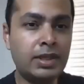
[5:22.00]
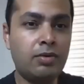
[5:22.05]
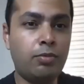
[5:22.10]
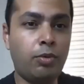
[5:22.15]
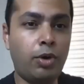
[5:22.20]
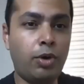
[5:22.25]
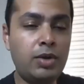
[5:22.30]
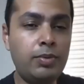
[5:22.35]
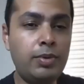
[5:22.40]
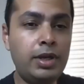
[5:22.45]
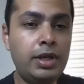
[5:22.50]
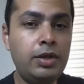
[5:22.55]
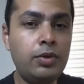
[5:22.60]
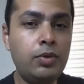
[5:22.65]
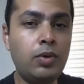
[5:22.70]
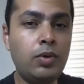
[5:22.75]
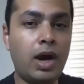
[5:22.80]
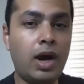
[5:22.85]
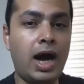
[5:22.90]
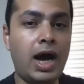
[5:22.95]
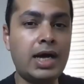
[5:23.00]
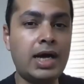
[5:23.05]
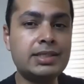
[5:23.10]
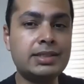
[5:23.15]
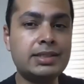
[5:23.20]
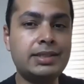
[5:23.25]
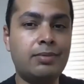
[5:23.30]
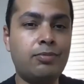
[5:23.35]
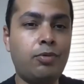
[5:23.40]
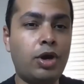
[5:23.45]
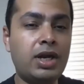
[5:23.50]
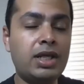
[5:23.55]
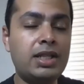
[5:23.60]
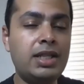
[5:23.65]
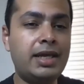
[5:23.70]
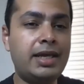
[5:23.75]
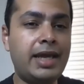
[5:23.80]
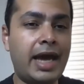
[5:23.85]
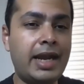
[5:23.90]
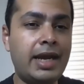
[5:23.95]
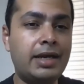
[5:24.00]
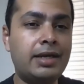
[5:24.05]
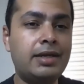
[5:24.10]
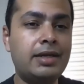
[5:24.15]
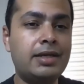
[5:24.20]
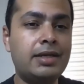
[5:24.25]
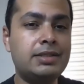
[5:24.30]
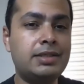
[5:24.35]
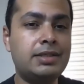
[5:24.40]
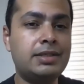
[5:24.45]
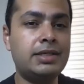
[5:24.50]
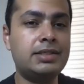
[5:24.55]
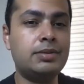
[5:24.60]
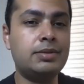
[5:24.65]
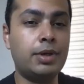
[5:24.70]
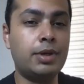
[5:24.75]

What will you ask them? What are the characteristics